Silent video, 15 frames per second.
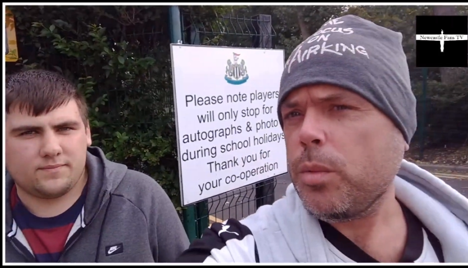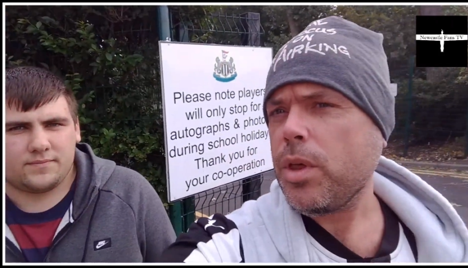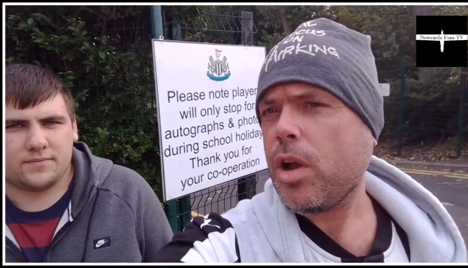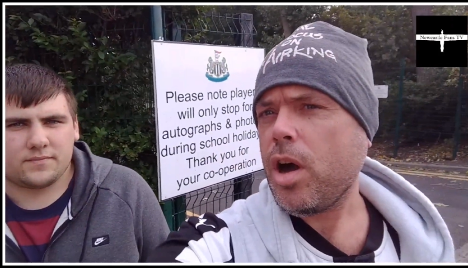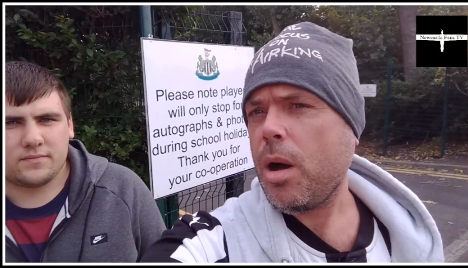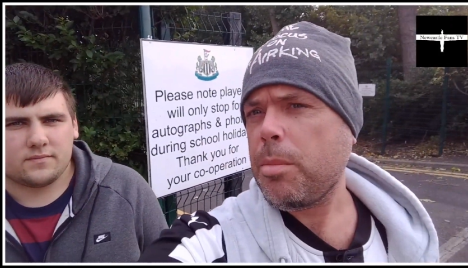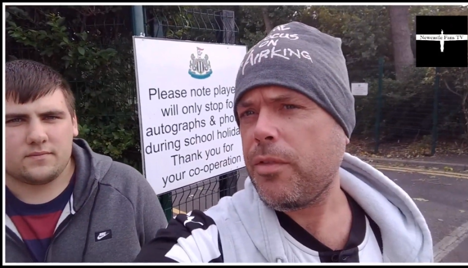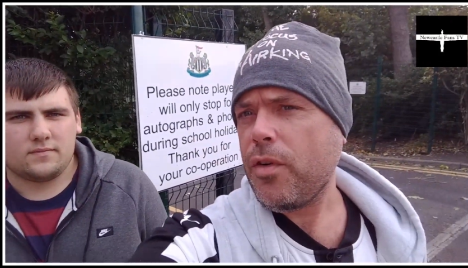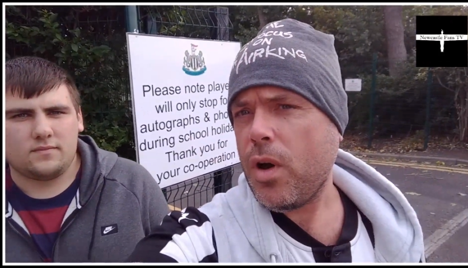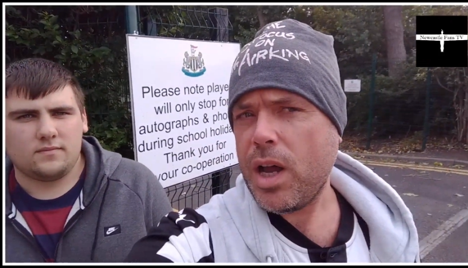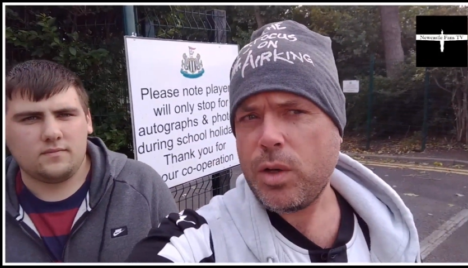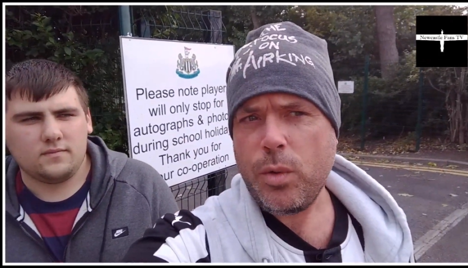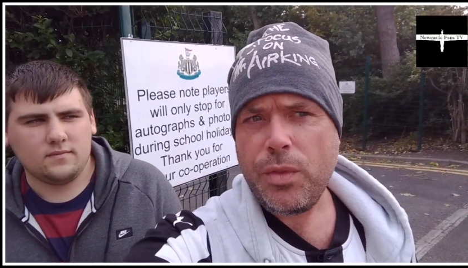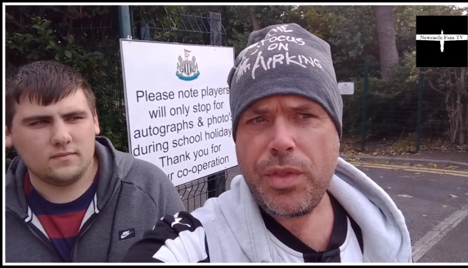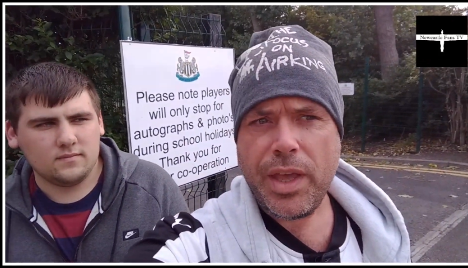Speaker 1: the car before,
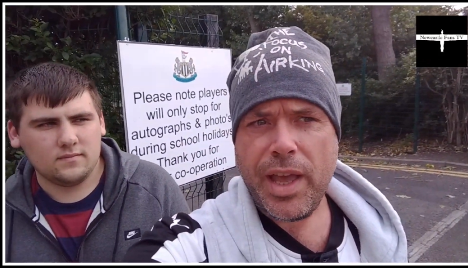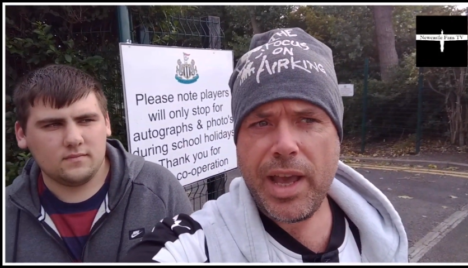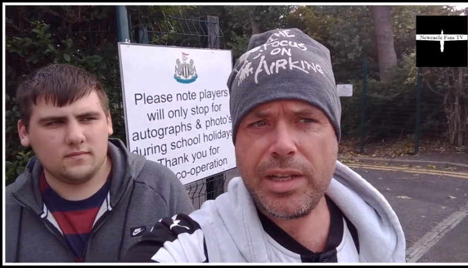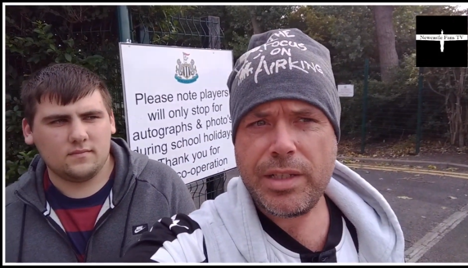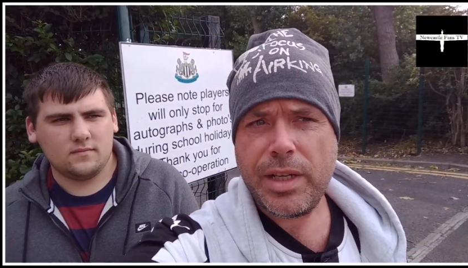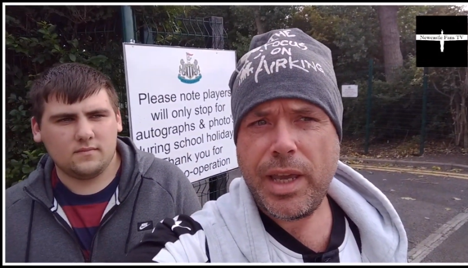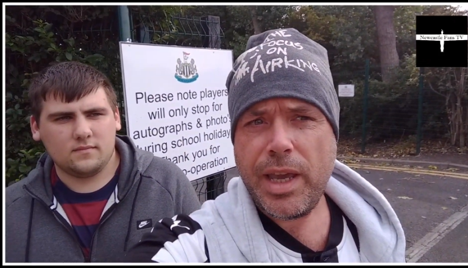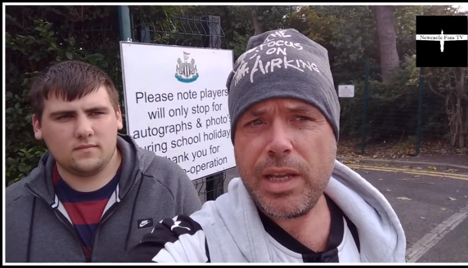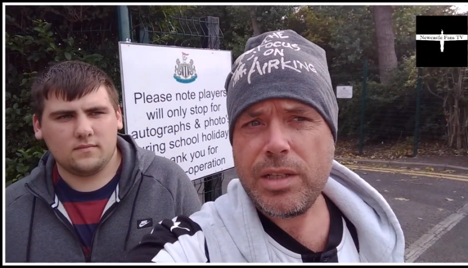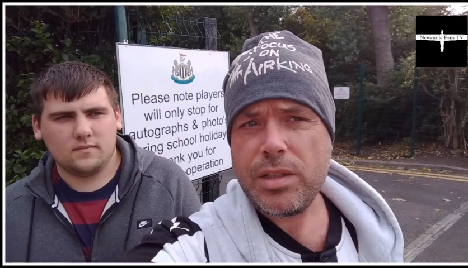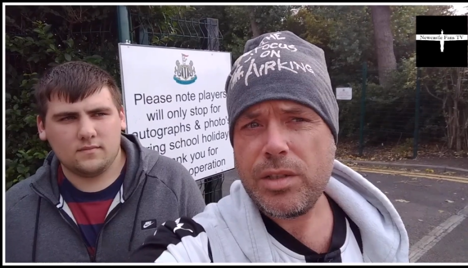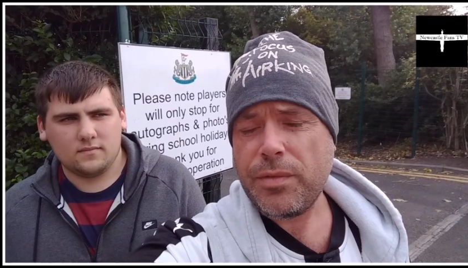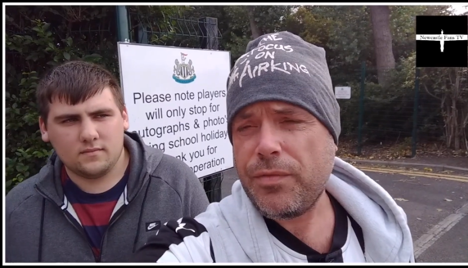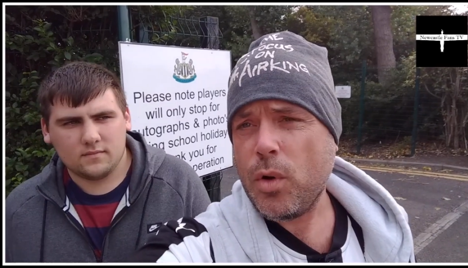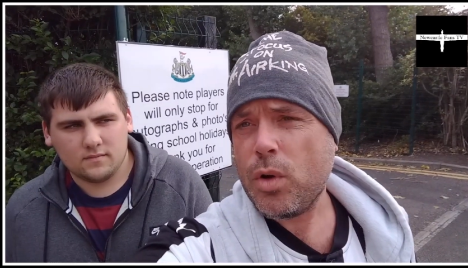I don't think Isaac
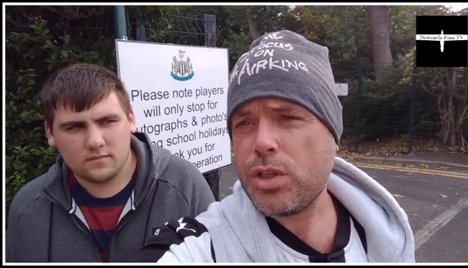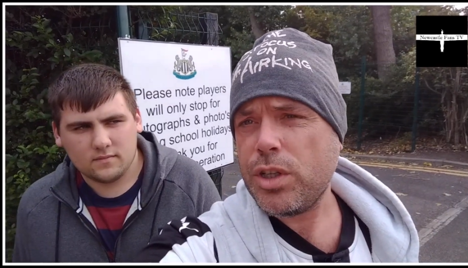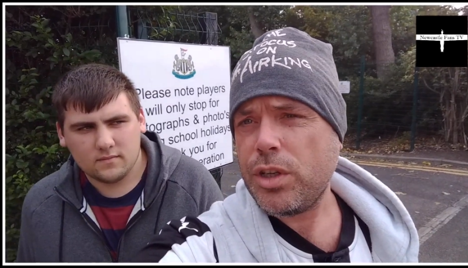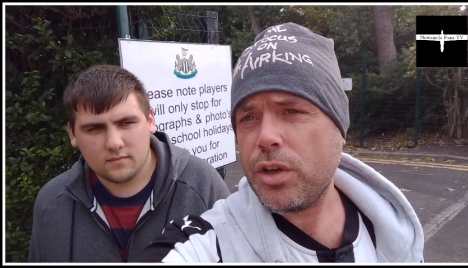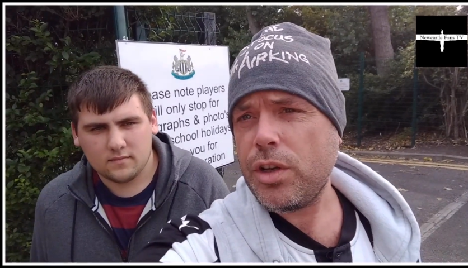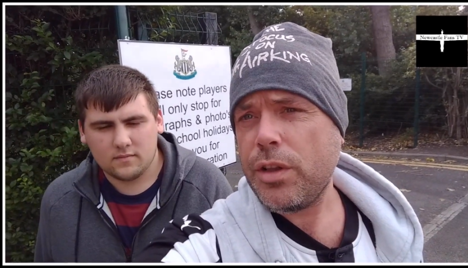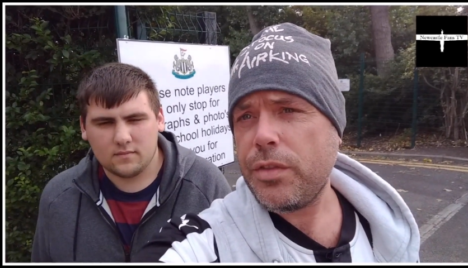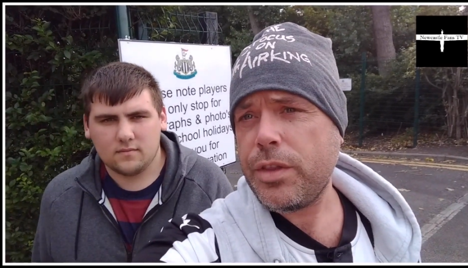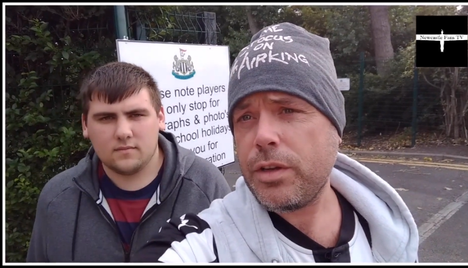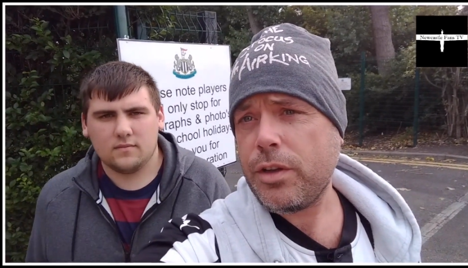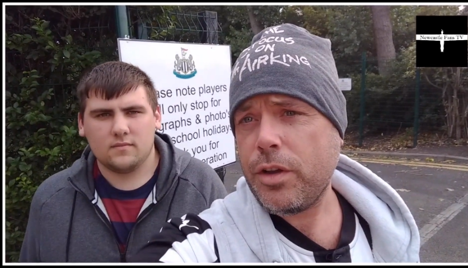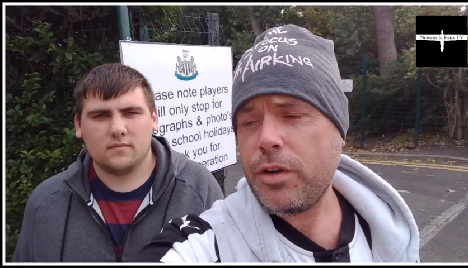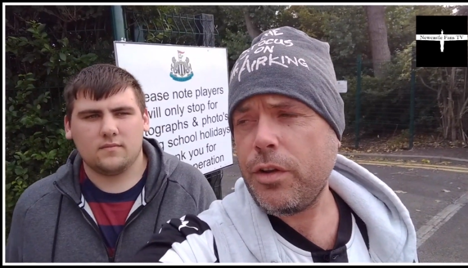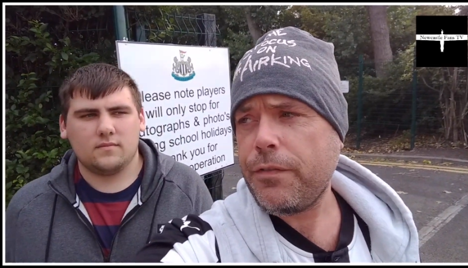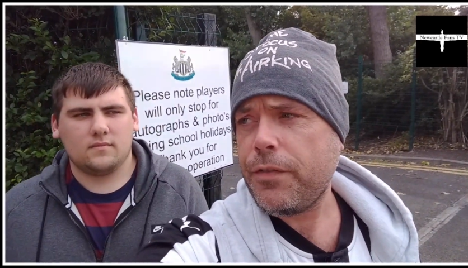Hayden's unfortunately good enough,
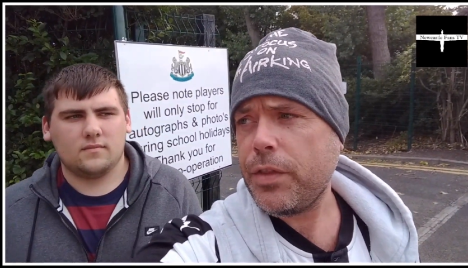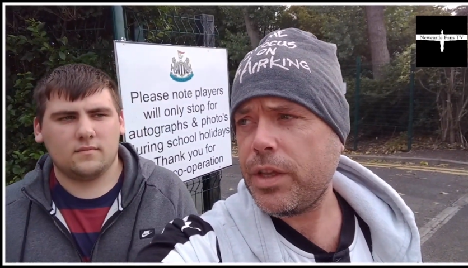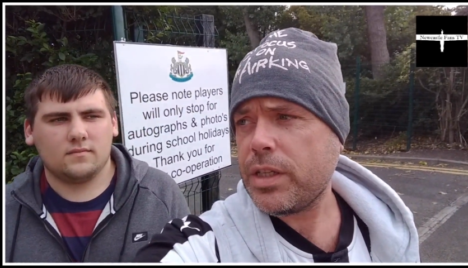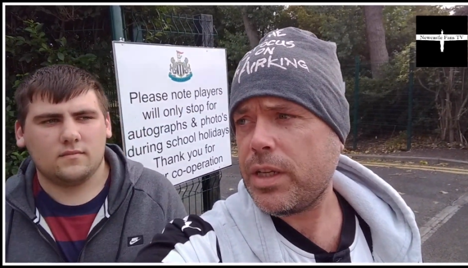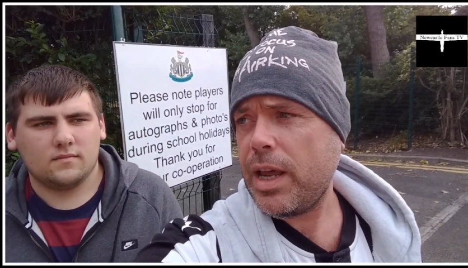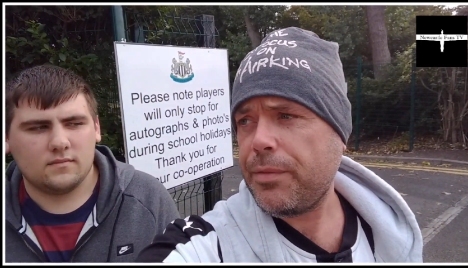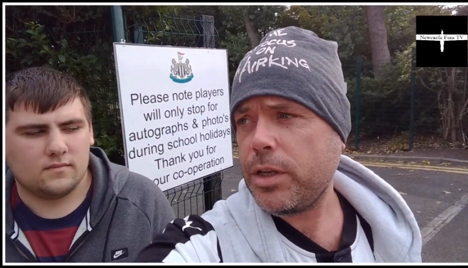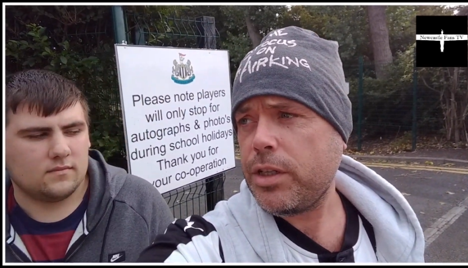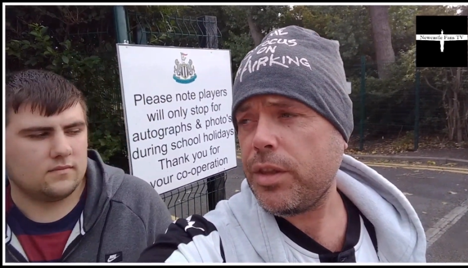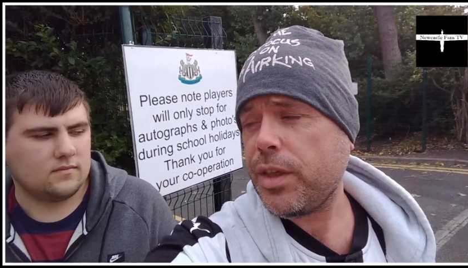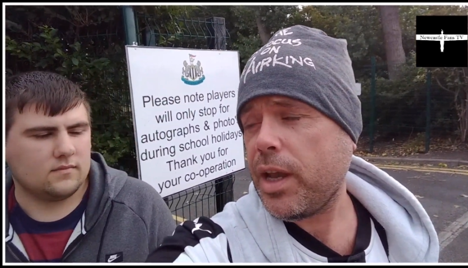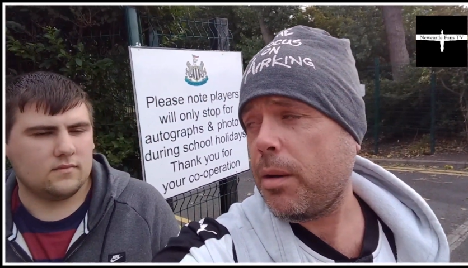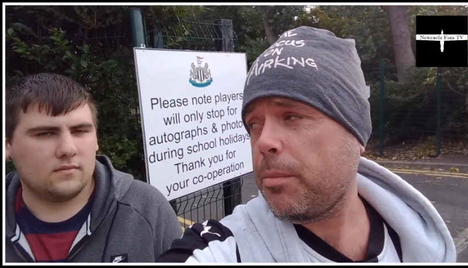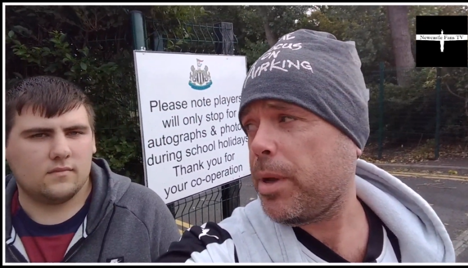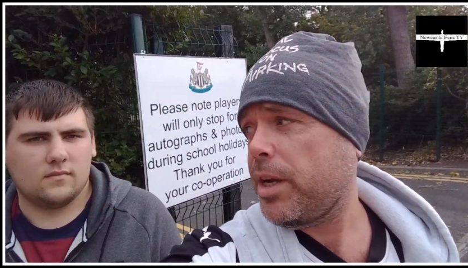good enough for this level. Do you
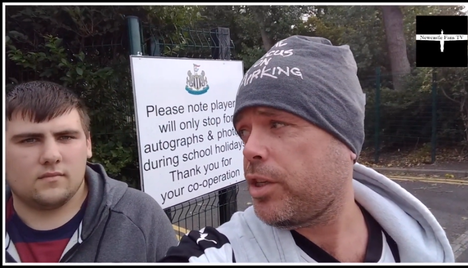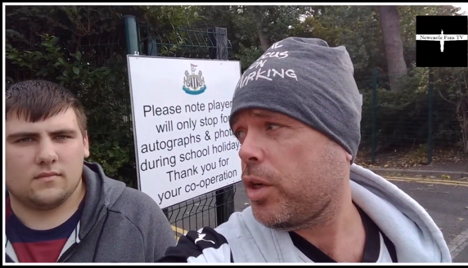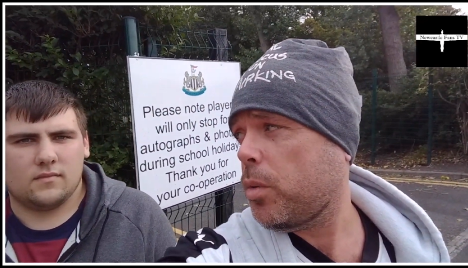think I'm being too